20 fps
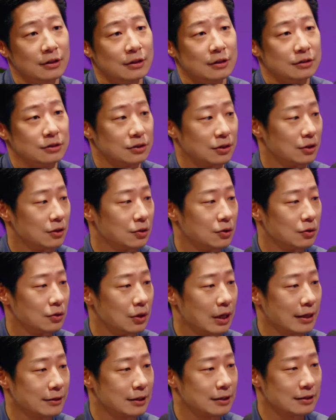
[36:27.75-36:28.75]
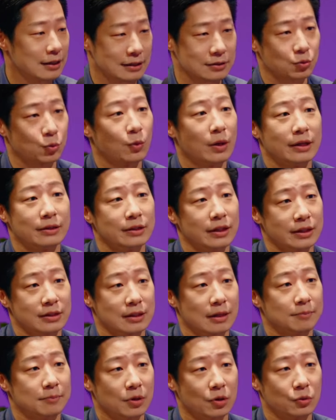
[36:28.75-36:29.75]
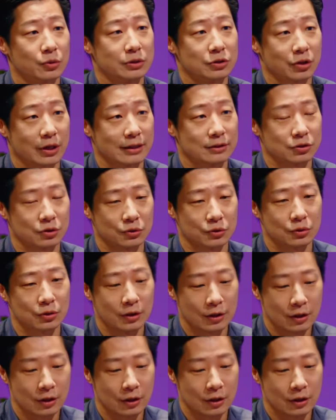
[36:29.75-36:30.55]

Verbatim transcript: So I think that's one example. We try to